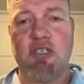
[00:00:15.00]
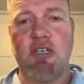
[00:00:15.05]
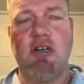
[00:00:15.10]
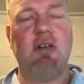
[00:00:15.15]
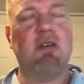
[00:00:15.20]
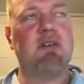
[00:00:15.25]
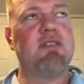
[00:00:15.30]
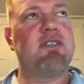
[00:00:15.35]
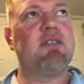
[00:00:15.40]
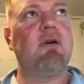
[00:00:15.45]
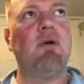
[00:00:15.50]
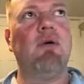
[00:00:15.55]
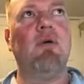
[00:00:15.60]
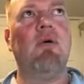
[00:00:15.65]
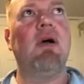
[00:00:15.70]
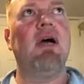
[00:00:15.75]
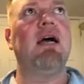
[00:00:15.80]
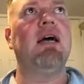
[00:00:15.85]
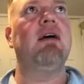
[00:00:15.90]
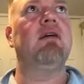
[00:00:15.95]
Sure.
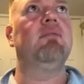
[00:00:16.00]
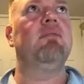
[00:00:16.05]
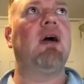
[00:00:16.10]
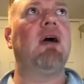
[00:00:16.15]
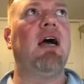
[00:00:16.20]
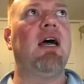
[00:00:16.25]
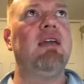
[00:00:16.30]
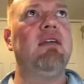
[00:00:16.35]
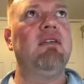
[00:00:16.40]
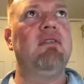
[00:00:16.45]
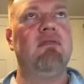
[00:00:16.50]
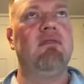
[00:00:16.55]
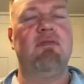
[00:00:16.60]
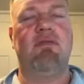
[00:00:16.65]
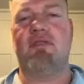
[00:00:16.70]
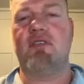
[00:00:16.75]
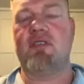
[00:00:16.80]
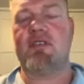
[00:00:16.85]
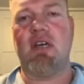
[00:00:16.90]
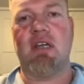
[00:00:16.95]
So I
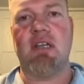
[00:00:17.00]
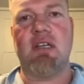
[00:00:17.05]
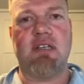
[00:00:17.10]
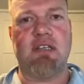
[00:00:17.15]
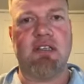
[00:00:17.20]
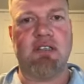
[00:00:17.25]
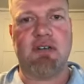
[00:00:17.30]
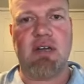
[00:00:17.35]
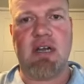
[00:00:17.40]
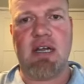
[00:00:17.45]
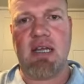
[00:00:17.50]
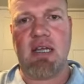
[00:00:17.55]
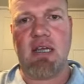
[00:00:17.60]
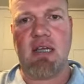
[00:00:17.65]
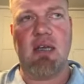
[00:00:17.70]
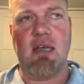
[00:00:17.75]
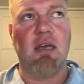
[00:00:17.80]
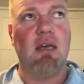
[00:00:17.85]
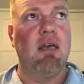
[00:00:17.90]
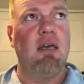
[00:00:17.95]
first got into
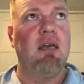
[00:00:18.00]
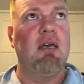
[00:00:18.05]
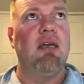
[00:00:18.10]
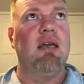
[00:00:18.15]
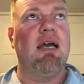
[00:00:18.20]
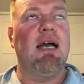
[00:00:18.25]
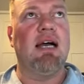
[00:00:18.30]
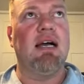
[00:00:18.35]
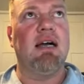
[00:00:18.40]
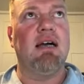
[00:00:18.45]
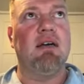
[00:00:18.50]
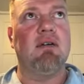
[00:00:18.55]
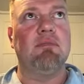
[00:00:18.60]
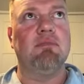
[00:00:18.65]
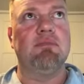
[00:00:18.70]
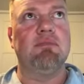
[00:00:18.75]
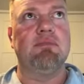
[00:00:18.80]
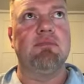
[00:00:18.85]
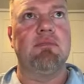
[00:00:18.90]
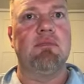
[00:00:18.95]
trading
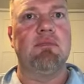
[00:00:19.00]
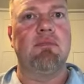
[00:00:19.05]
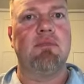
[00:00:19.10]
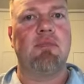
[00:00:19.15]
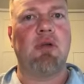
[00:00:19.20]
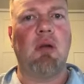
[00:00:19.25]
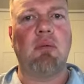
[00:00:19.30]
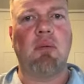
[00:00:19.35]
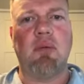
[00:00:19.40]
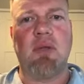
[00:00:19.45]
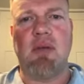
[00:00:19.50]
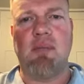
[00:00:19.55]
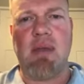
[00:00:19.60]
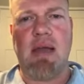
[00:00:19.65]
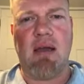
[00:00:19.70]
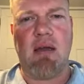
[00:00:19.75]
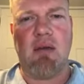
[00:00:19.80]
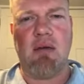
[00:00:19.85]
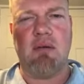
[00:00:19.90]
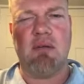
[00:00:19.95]
probably
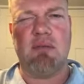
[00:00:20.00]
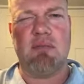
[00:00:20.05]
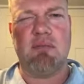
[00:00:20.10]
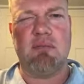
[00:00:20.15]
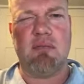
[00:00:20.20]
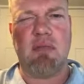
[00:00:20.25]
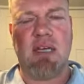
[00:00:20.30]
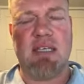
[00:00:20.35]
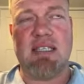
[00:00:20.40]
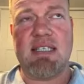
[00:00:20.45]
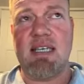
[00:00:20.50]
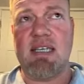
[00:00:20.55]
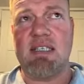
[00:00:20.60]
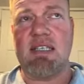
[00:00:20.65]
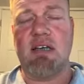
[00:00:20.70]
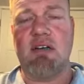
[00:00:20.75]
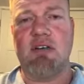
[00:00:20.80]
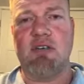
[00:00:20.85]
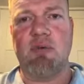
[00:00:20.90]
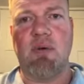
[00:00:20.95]
about, I'd say,
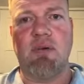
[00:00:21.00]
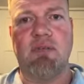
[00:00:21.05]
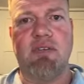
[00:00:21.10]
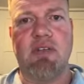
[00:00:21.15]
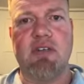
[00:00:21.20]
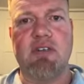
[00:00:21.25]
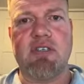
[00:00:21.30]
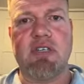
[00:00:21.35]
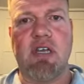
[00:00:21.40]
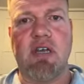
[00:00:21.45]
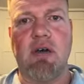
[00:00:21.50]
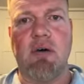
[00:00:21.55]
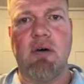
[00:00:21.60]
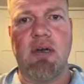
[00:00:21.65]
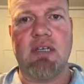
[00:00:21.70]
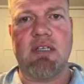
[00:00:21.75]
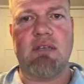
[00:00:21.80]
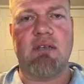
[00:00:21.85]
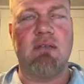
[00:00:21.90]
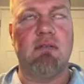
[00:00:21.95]
10 or 12 years ago.
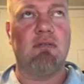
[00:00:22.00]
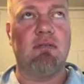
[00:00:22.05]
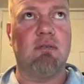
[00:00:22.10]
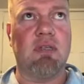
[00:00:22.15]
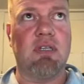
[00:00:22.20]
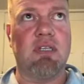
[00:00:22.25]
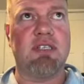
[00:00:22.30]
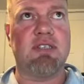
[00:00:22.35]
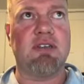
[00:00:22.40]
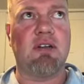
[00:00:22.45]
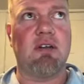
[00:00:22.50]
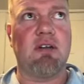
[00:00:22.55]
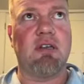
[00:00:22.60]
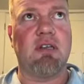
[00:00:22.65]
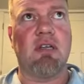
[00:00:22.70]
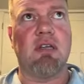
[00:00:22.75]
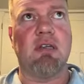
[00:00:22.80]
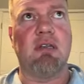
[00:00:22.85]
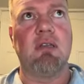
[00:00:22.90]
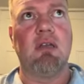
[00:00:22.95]
I really started
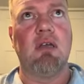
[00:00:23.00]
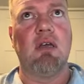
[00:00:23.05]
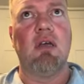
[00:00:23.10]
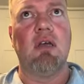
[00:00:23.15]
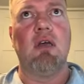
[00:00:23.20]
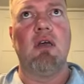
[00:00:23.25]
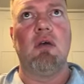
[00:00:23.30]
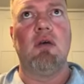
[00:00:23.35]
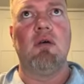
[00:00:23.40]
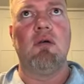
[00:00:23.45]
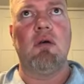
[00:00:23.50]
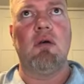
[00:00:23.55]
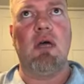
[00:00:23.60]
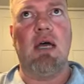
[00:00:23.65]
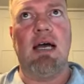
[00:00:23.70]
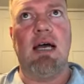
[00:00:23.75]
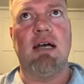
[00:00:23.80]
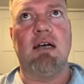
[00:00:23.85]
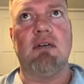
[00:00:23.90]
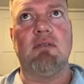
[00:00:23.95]
to
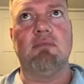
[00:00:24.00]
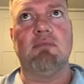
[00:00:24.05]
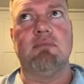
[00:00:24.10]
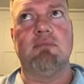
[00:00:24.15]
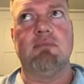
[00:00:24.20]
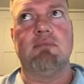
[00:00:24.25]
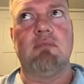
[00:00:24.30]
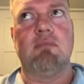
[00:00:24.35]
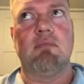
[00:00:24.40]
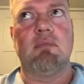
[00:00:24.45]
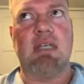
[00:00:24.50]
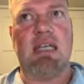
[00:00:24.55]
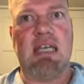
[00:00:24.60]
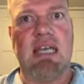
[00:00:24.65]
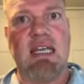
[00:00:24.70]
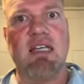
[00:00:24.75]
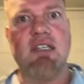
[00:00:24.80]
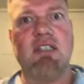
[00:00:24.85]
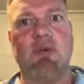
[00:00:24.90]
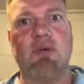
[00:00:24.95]
um,
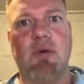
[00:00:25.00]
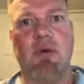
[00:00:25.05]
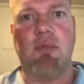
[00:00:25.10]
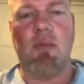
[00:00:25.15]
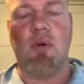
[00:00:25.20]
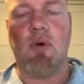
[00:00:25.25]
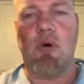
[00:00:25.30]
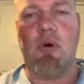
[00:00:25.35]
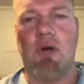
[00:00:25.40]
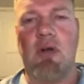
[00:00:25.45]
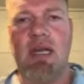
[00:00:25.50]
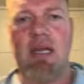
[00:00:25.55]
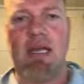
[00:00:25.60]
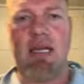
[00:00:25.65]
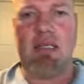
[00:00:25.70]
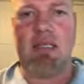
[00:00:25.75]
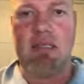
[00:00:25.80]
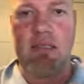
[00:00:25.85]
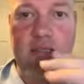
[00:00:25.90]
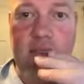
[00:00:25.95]
get into it more.
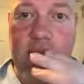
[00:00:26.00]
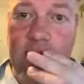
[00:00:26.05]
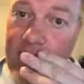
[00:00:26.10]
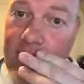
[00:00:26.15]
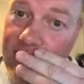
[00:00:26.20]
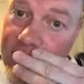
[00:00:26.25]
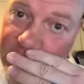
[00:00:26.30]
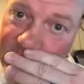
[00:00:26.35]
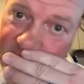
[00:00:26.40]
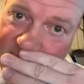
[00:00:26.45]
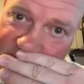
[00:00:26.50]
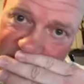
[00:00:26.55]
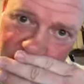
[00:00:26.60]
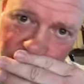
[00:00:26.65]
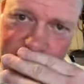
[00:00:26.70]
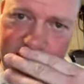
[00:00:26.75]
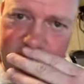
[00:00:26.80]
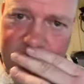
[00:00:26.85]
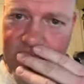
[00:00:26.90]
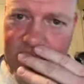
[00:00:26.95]
And of
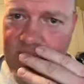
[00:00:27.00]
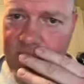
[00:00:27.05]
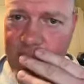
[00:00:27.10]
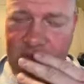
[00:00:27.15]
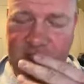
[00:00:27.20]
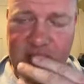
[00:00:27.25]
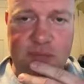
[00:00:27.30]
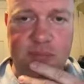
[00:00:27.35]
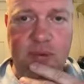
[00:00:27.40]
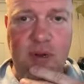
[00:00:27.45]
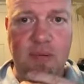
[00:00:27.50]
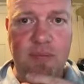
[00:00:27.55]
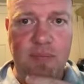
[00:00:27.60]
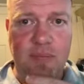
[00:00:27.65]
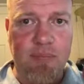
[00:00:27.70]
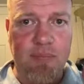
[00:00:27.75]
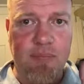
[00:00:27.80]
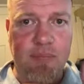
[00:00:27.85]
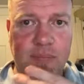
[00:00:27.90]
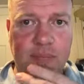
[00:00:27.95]
course, the biggest
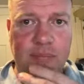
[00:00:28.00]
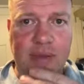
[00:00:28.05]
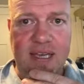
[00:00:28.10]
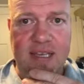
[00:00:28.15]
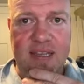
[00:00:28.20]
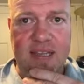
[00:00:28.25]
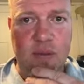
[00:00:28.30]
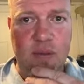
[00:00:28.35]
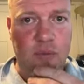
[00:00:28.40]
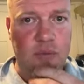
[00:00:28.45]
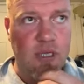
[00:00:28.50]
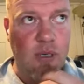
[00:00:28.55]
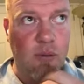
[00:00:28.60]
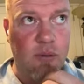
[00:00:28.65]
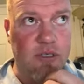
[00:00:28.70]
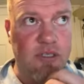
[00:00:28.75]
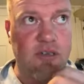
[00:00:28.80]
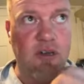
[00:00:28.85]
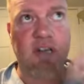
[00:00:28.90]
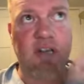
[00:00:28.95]
problem back then was
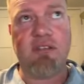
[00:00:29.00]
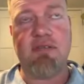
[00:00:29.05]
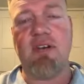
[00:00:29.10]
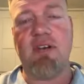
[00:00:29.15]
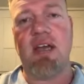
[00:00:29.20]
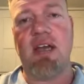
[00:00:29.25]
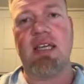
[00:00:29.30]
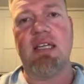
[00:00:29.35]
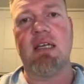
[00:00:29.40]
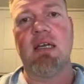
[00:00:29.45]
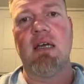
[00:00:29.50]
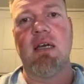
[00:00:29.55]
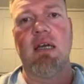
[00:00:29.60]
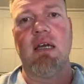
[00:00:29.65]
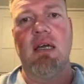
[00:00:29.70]
always trying to find